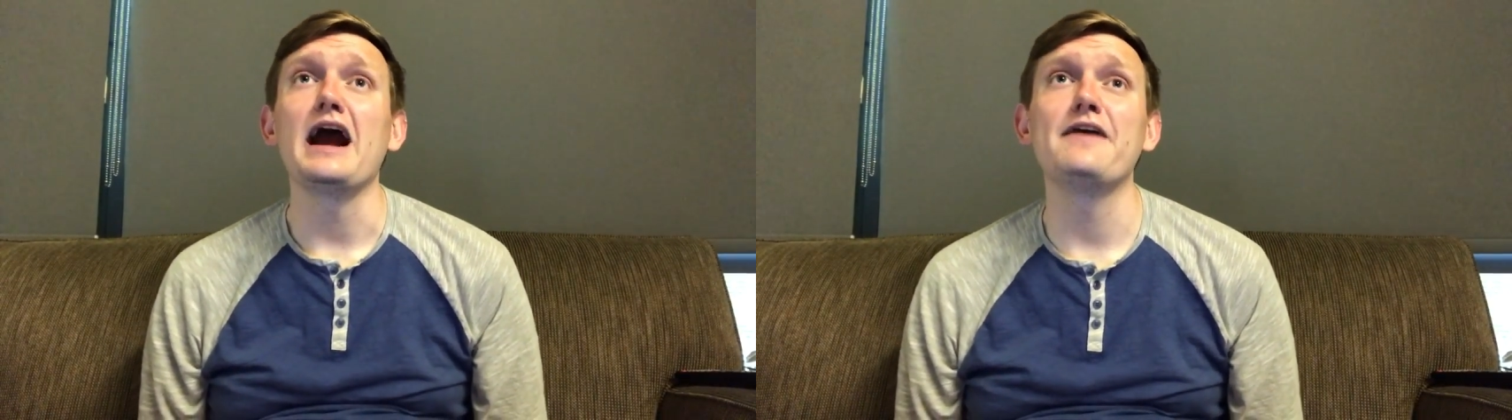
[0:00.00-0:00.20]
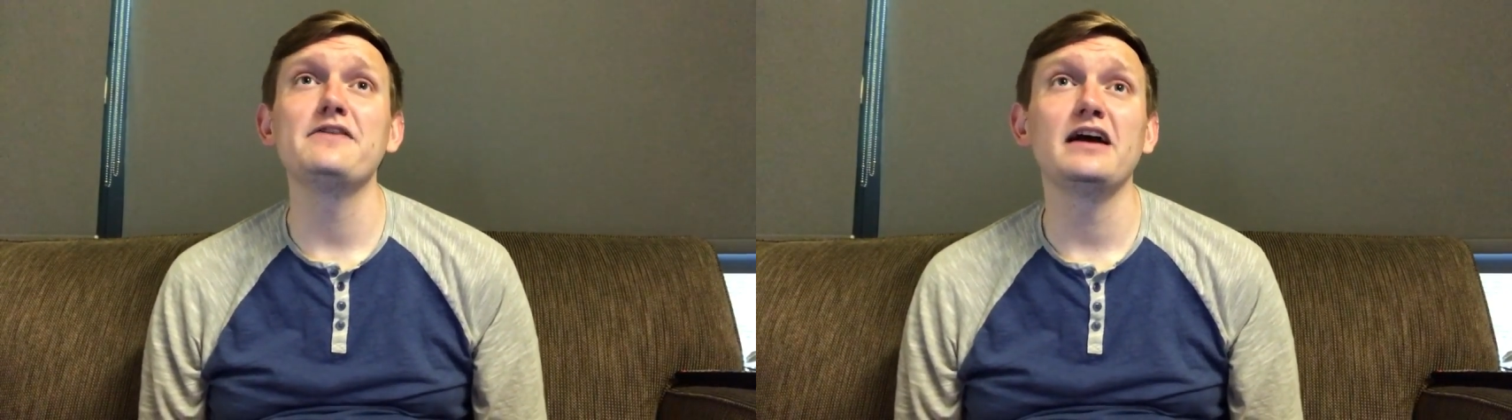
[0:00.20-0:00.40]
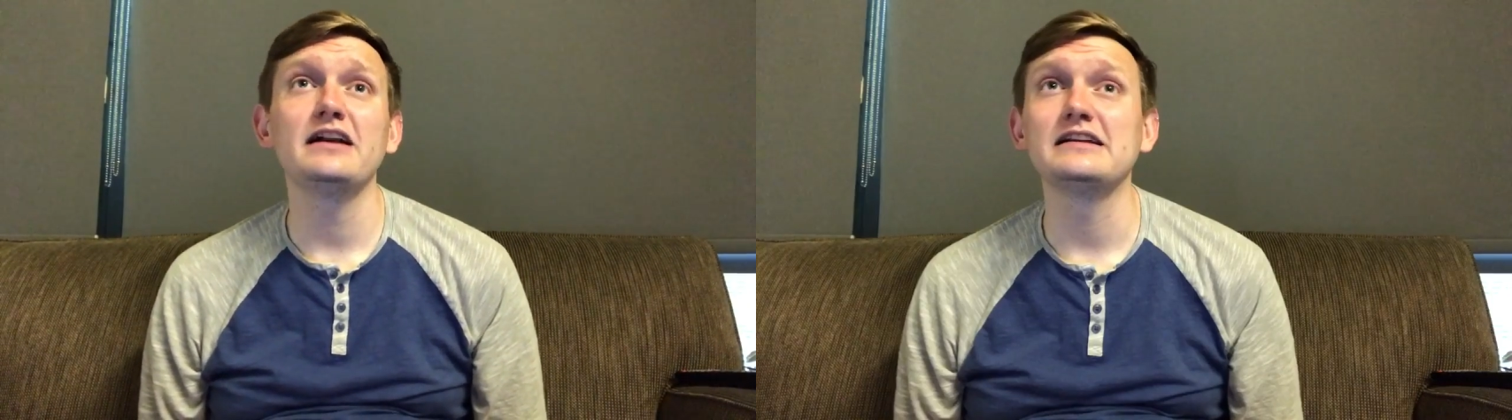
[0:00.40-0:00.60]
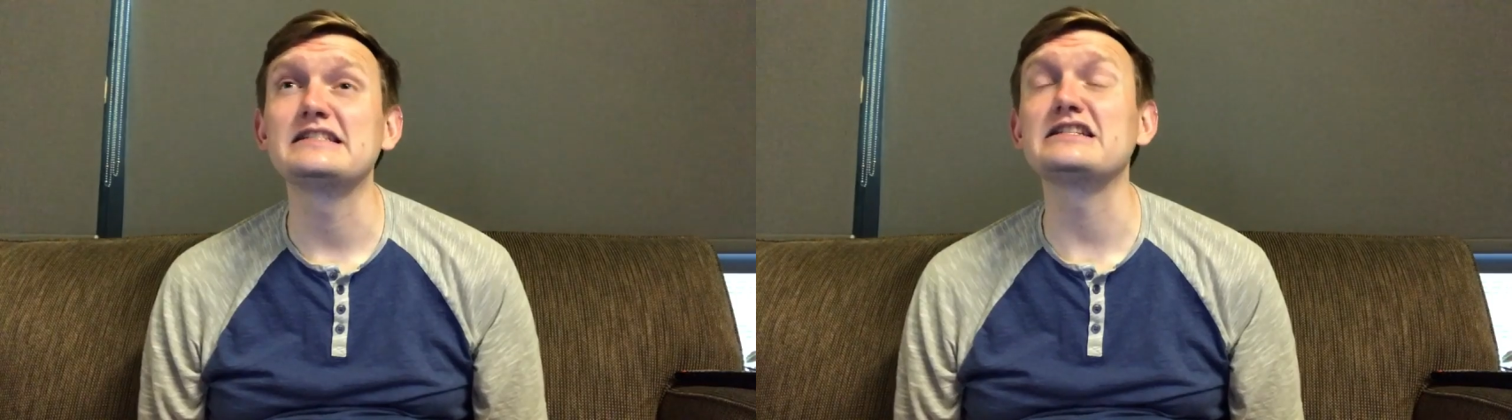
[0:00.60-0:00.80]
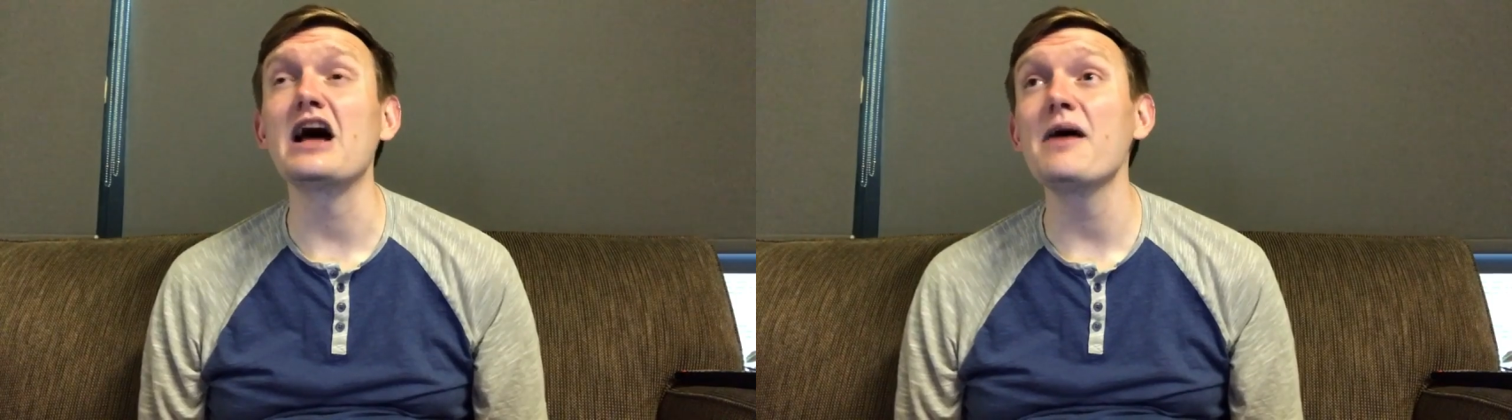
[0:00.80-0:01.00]
And then
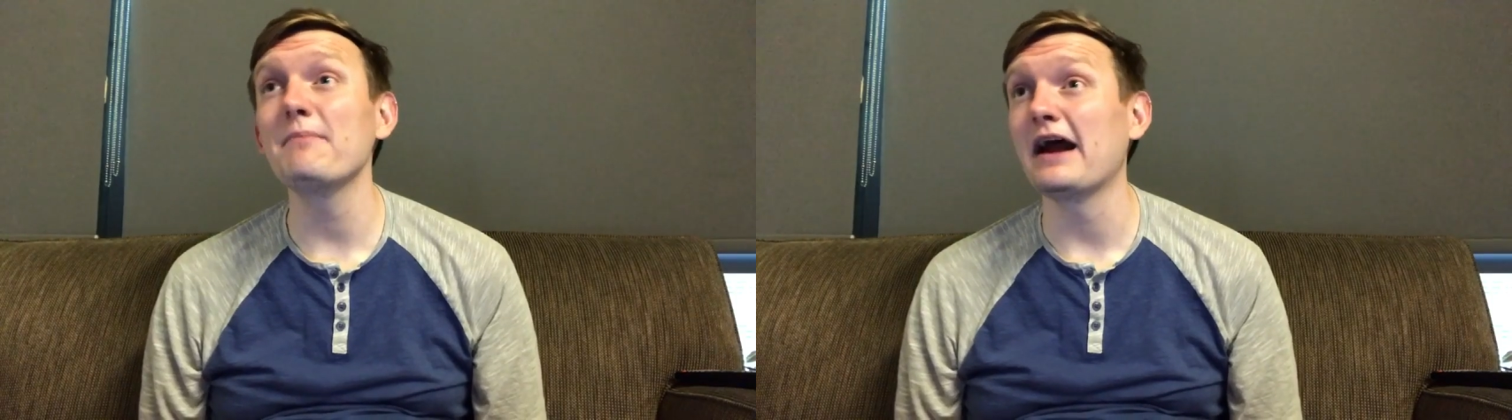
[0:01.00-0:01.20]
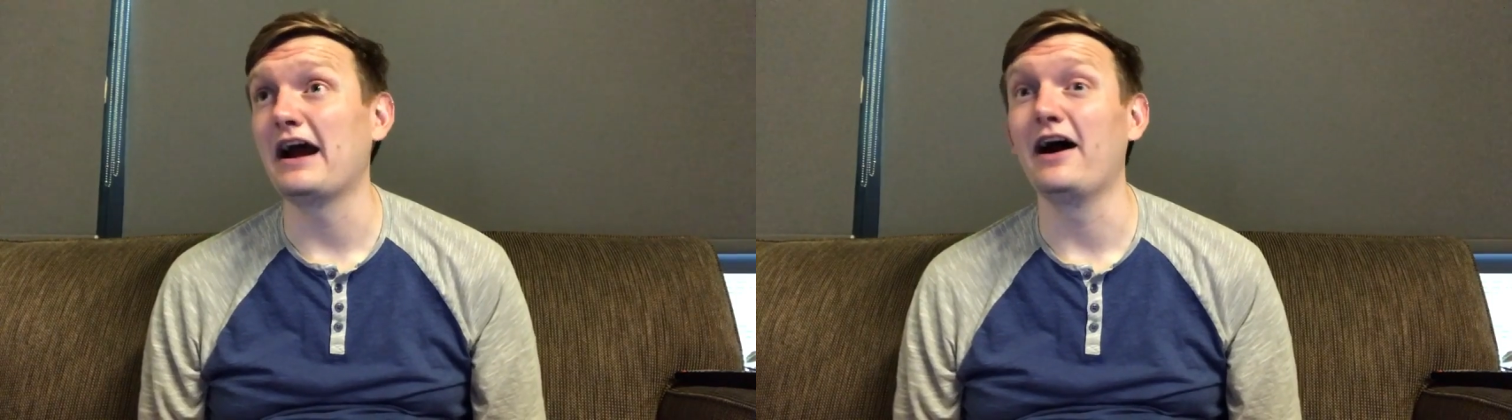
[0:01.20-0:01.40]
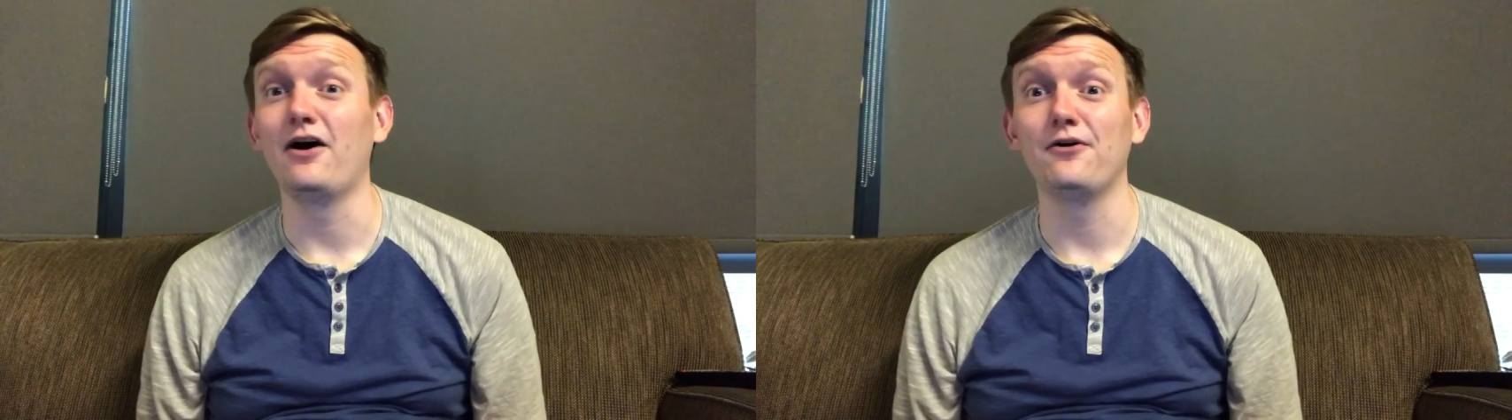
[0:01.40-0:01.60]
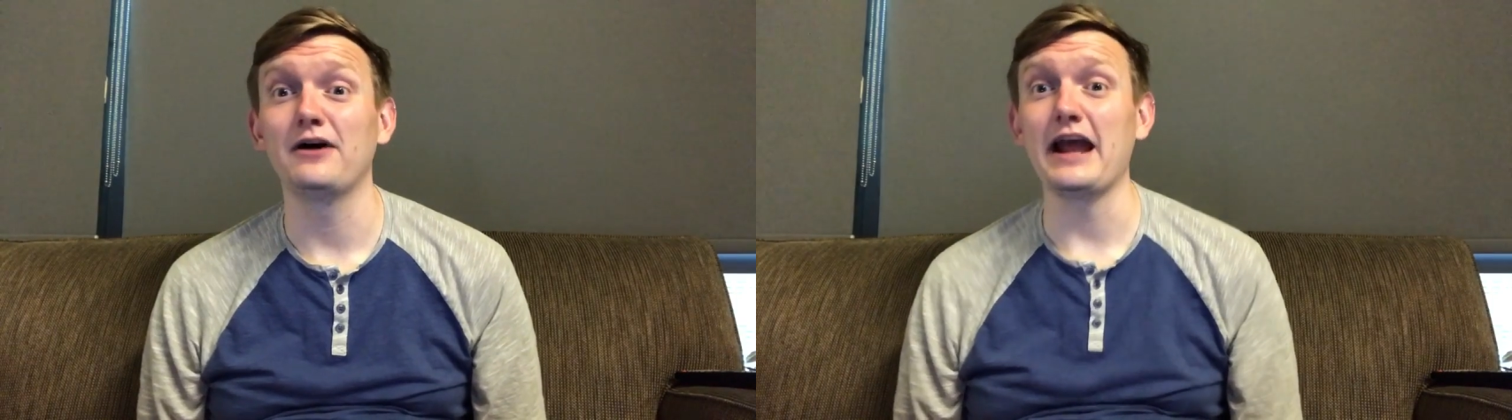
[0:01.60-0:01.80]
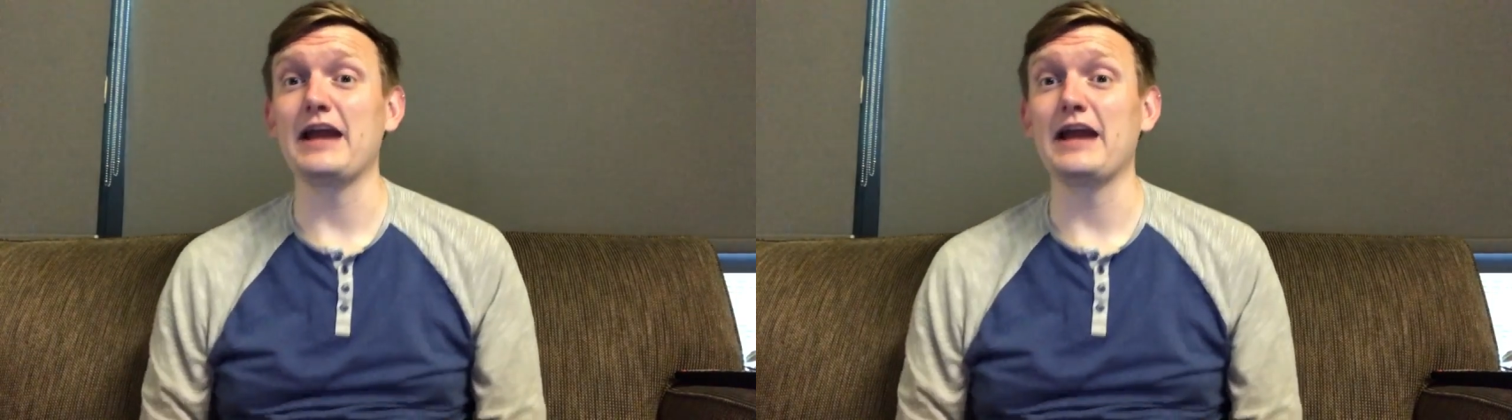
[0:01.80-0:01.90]
somehow